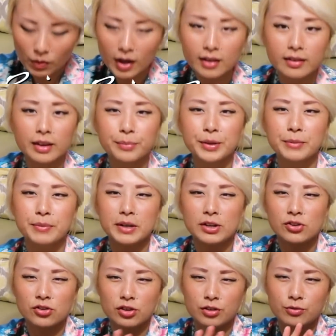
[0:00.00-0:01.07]
send me a
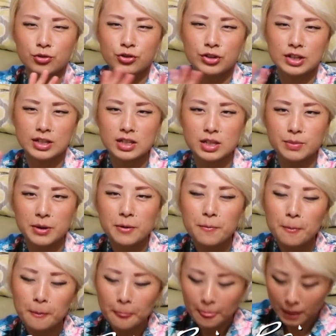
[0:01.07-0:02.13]
picture to this email,
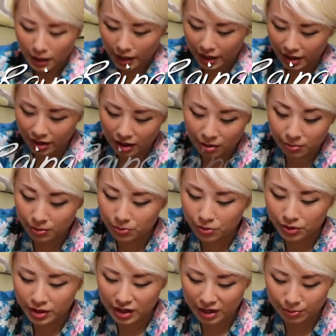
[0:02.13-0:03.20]
and then I'll be more
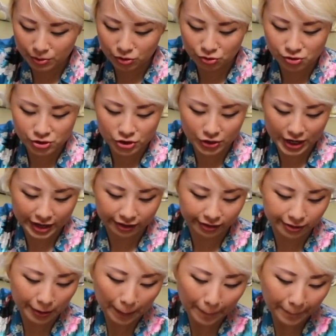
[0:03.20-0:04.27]
than happy to showcase it.